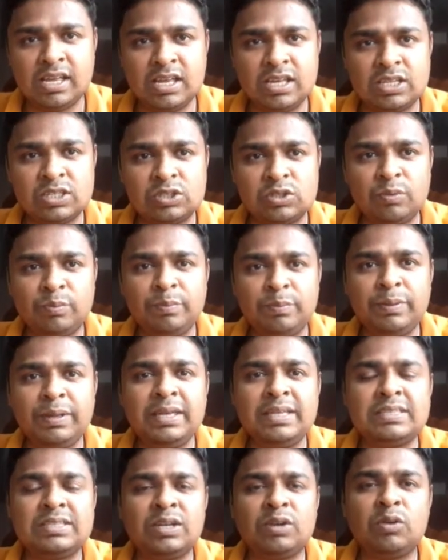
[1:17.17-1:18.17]
So b
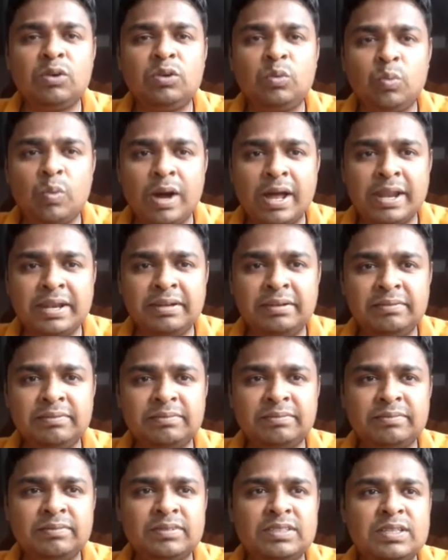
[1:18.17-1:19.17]
is equal to 1.
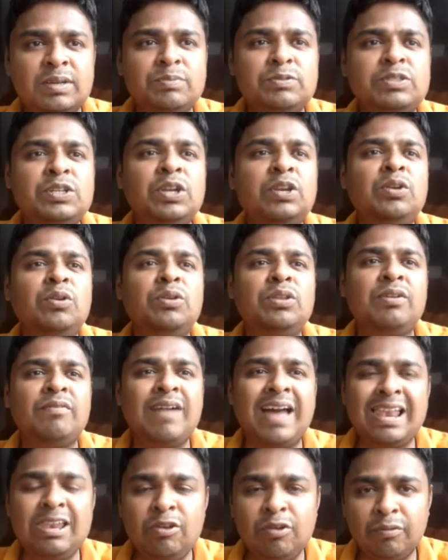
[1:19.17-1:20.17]
Substitute the
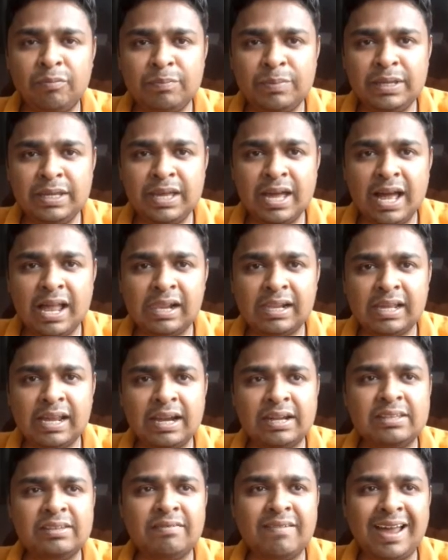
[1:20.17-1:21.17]
value of b, I'll
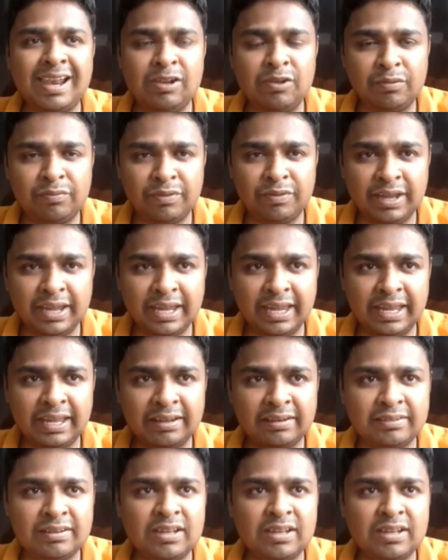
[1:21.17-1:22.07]
get the value of a.